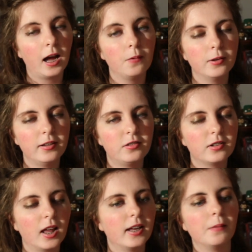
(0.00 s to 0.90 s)
I really just
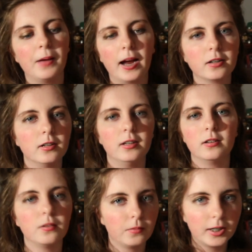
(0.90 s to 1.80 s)
gotta get back
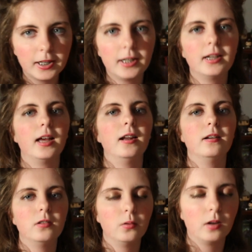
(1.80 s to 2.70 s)
into reading
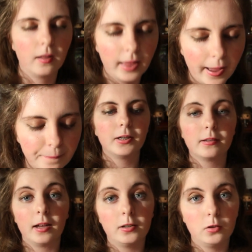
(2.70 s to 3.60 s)
and doing all that
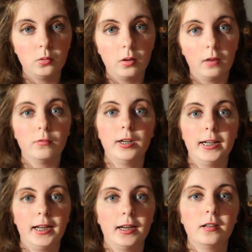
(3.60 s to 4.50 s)
because I do love
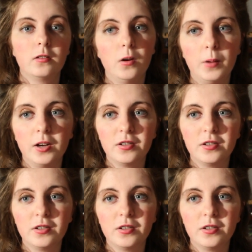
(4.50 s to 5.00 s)
reading so much.